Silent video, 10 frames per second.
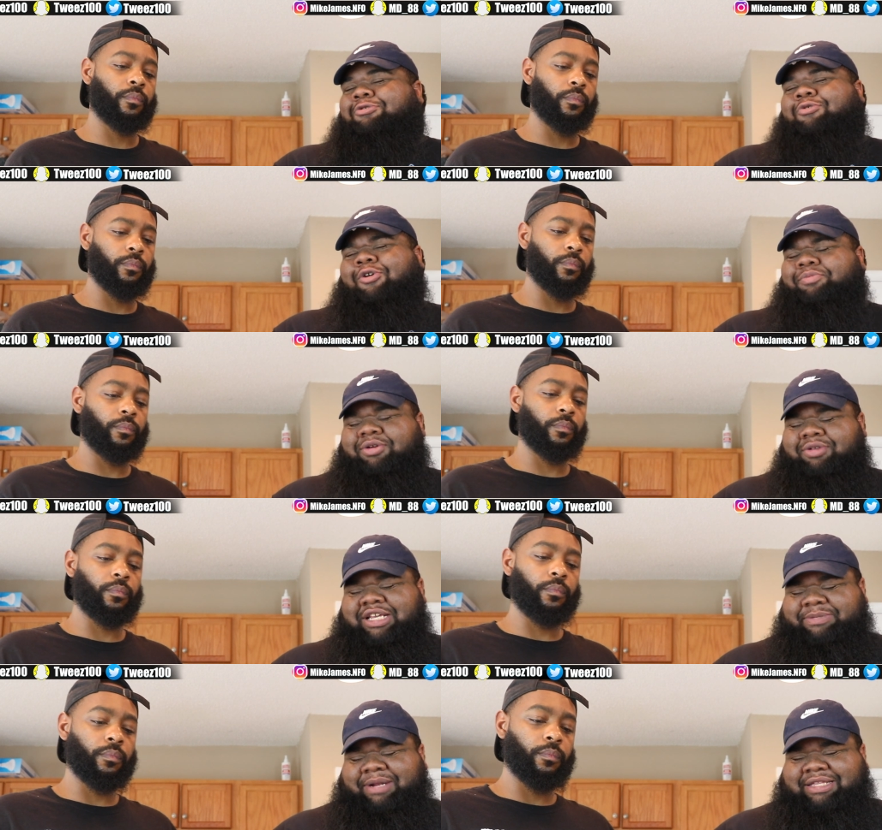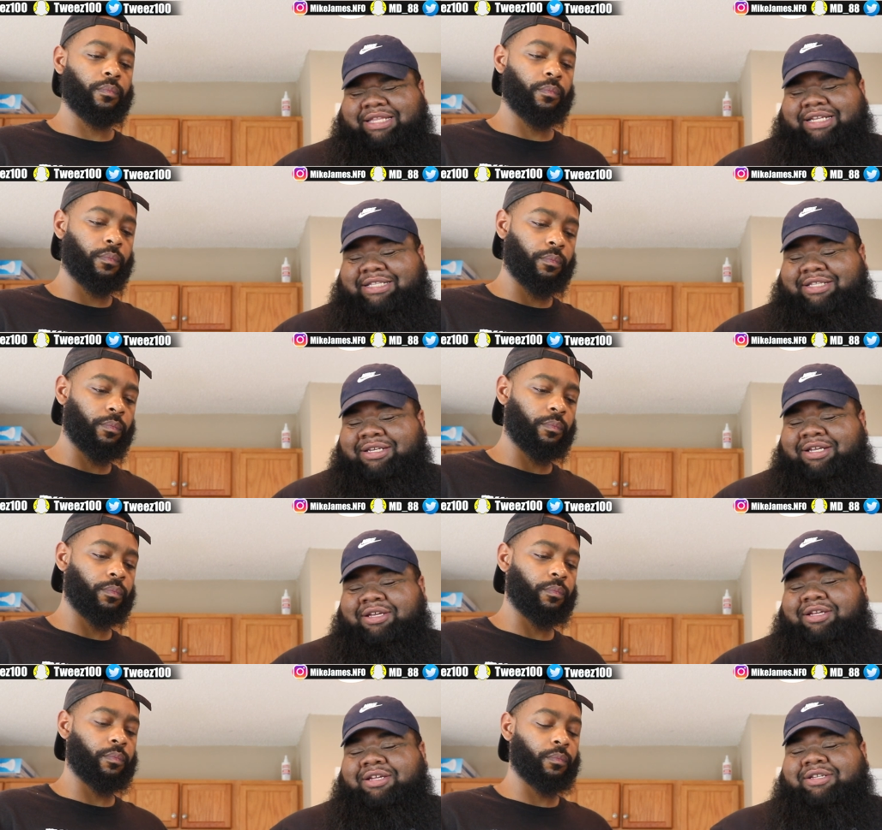Speaker 1: quote me on this, but I think
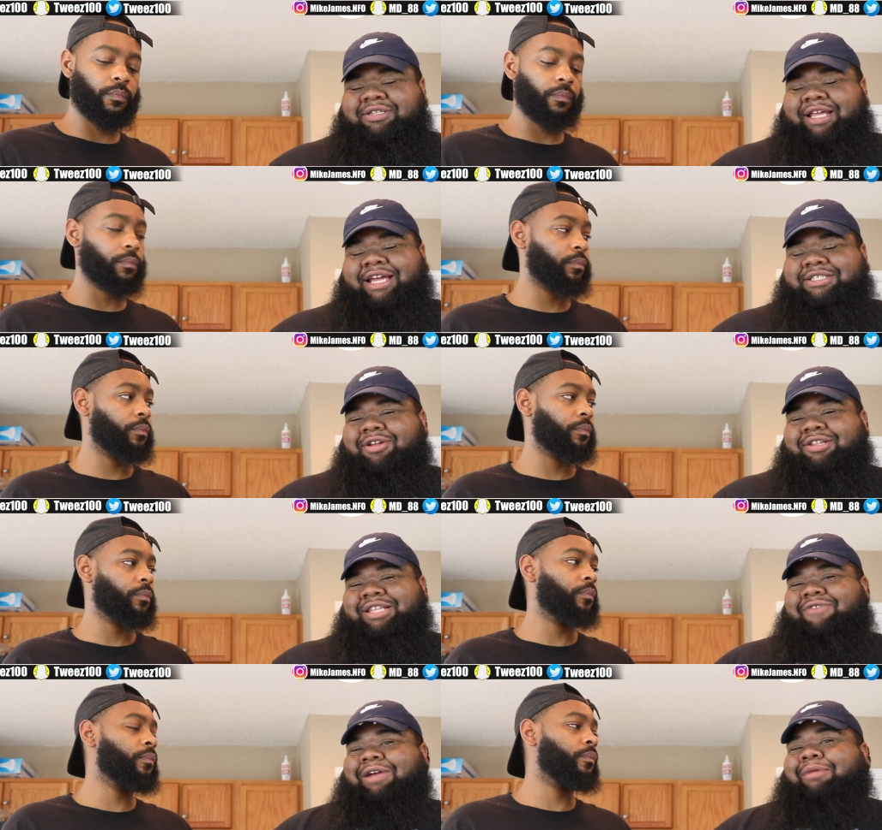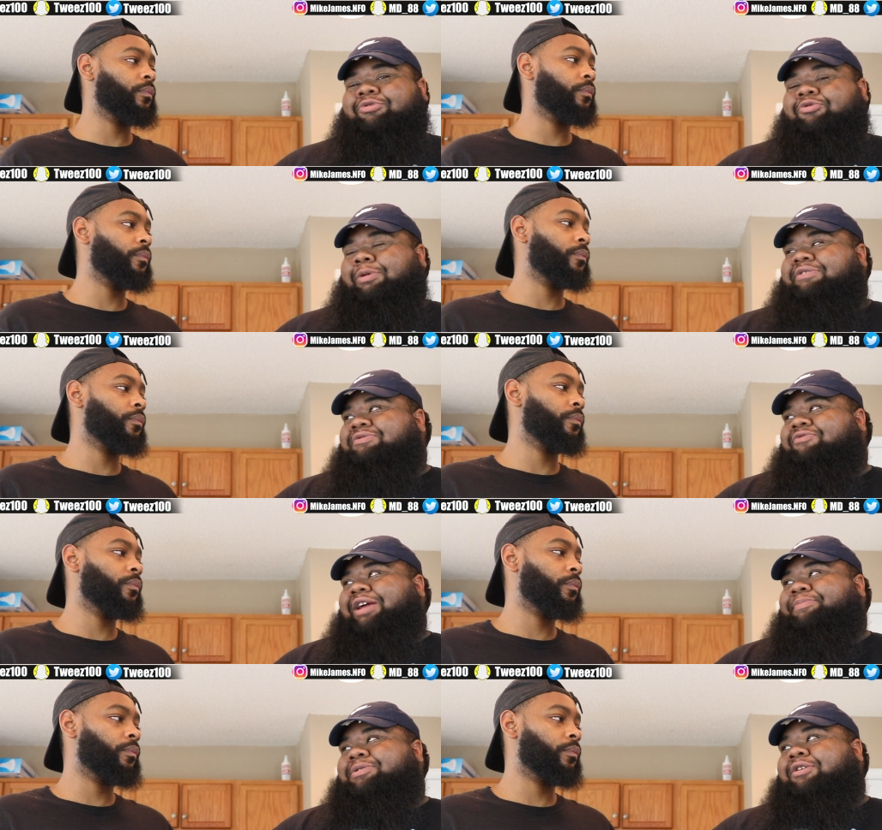they started their rap group off some
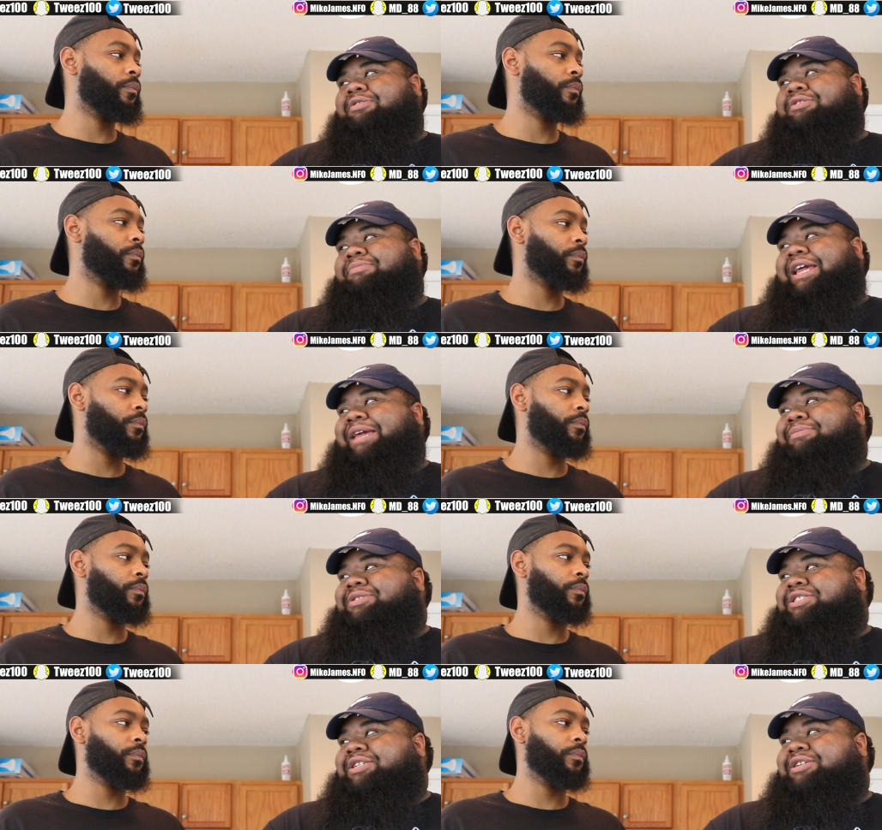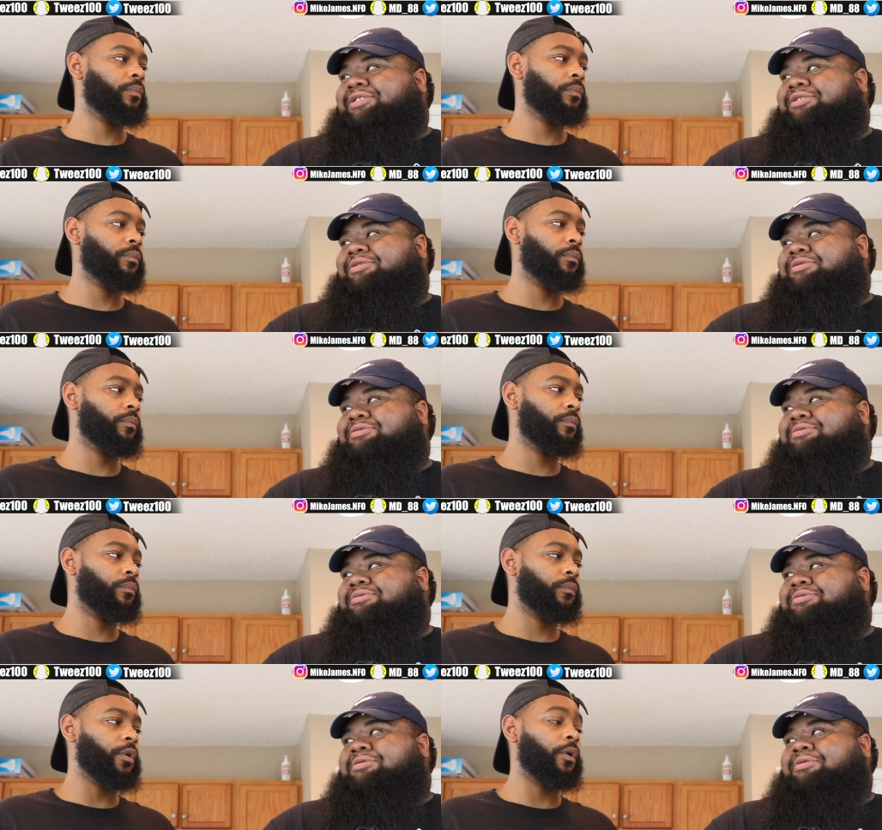rapping off some gaming shit.
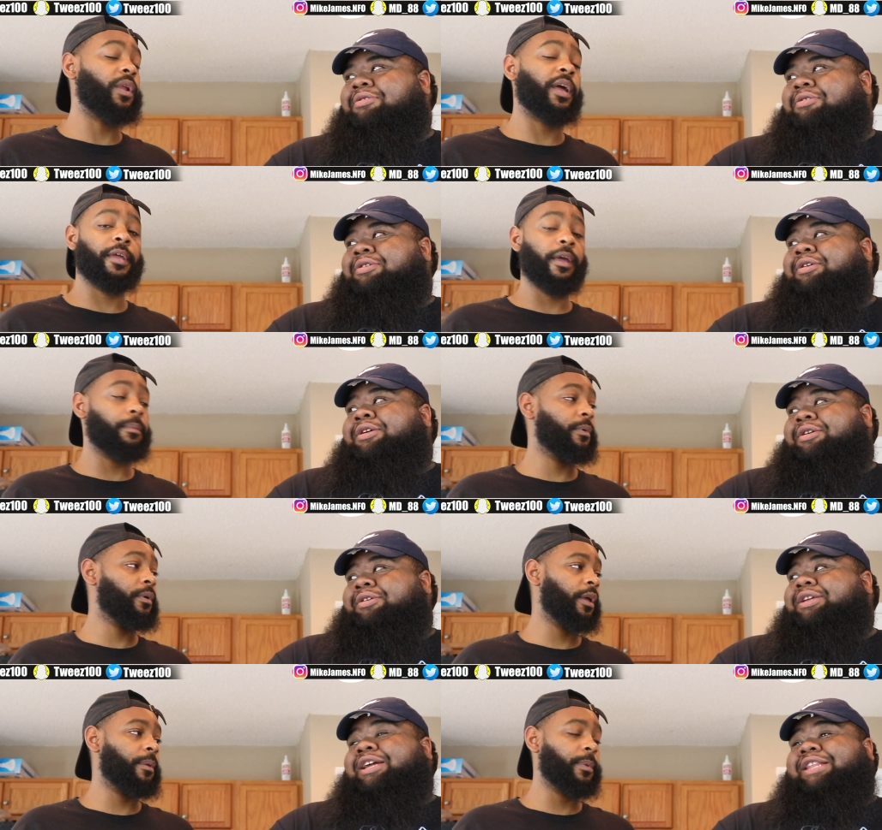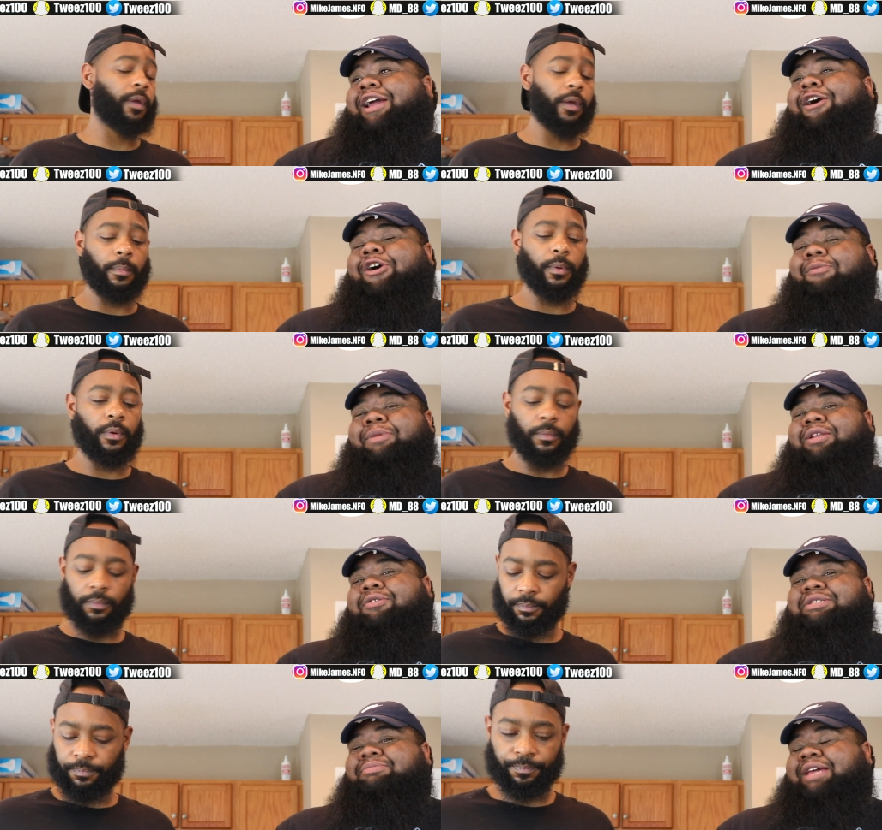
Speaker 2: Oh, like game. game yeah, they game.
Speaker 1: all met
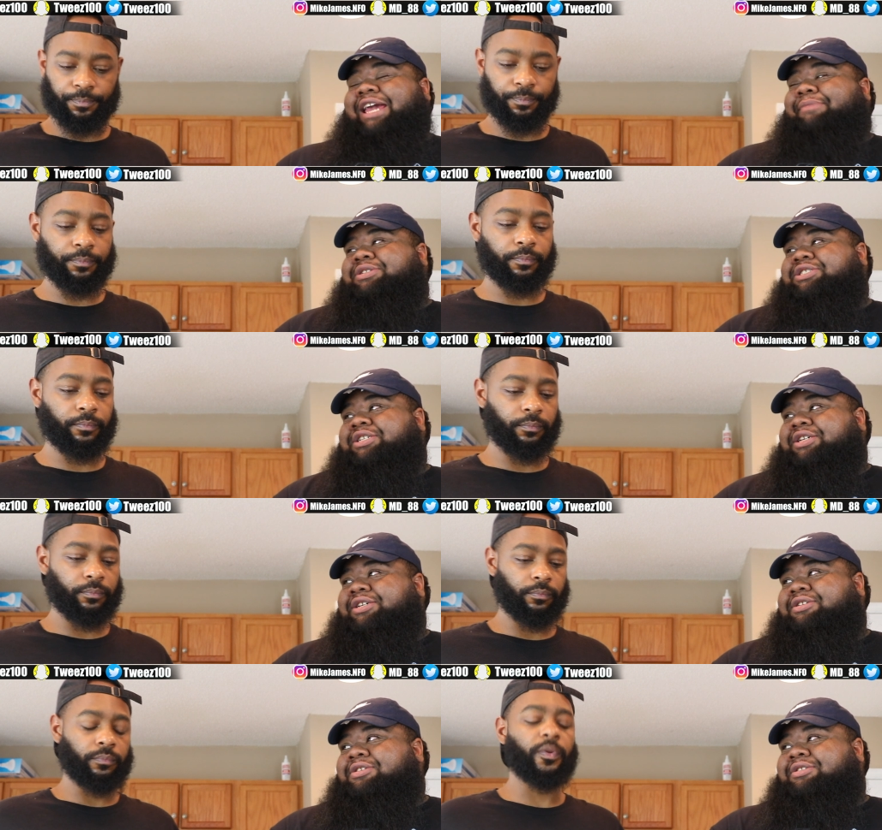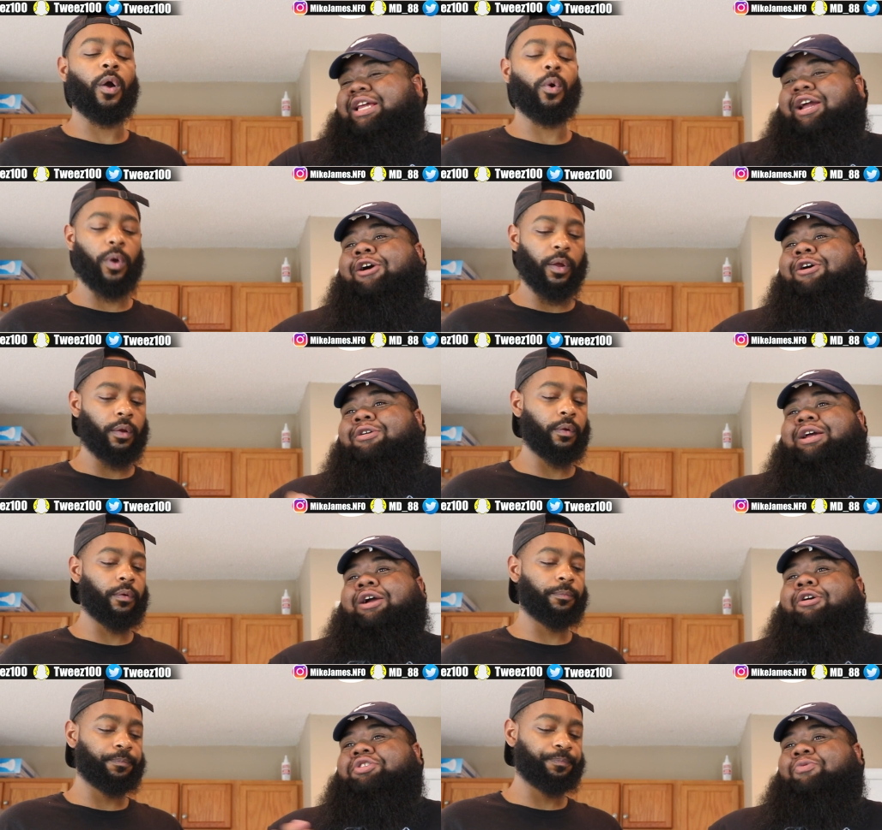on some gaming shit. They okay. all
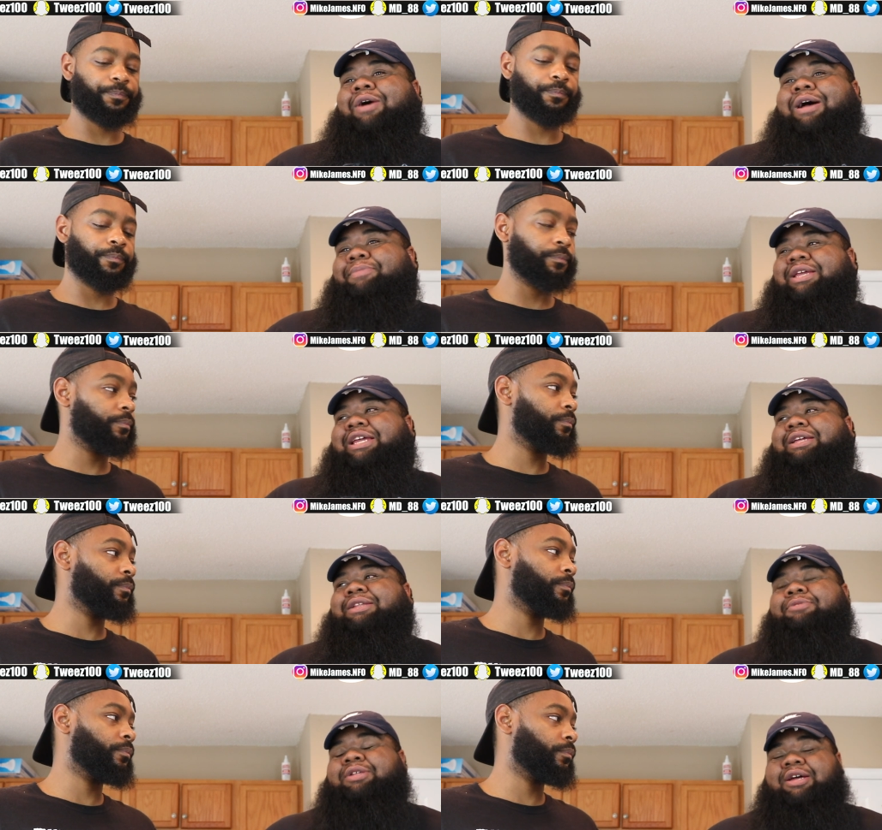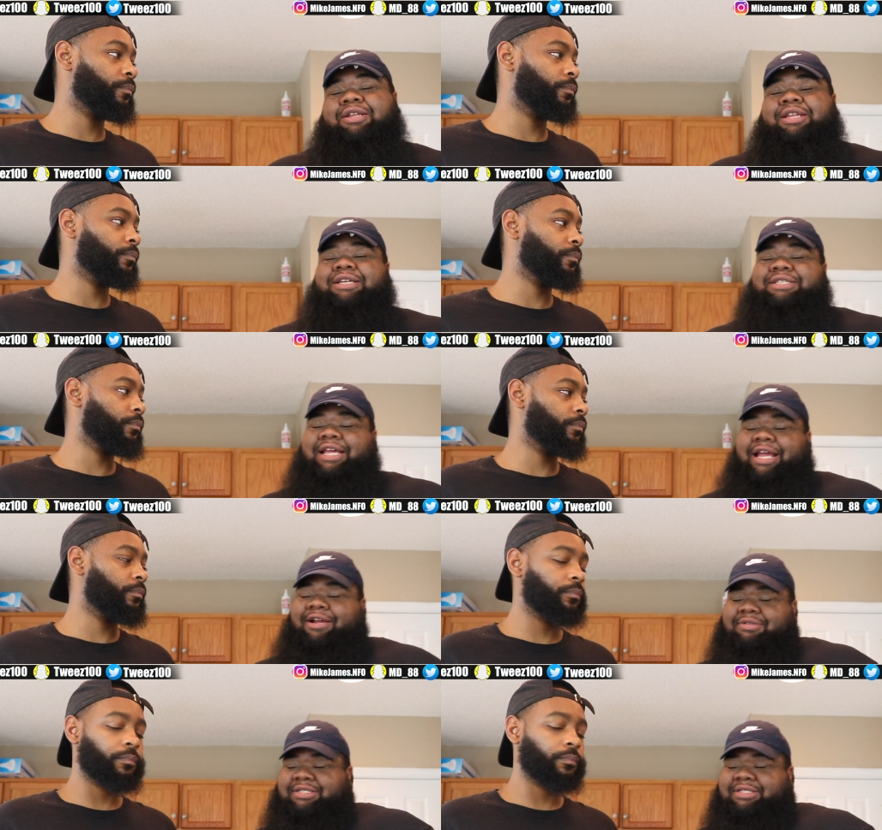all the YBN uh, niggas. They like on